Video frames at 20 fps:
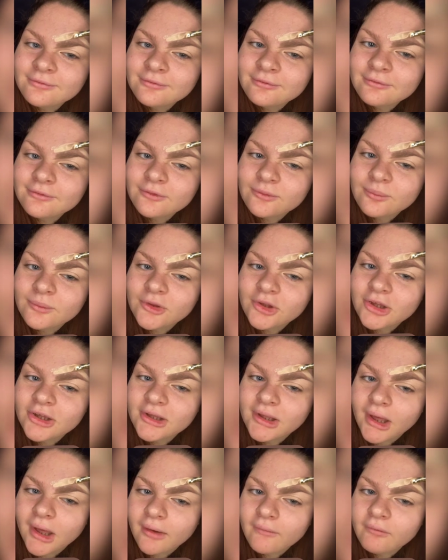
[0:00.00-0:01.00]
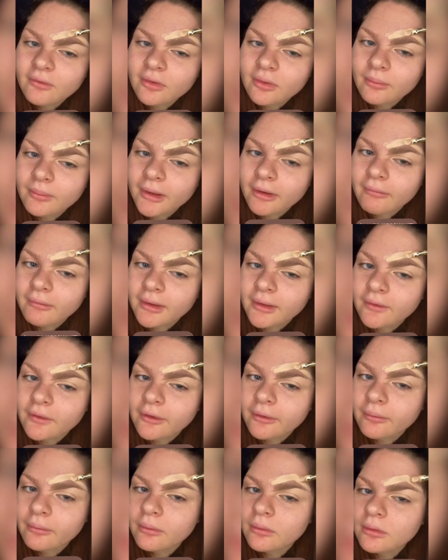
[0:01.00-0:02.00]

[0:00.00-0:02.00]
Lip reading: Just be careful about it though.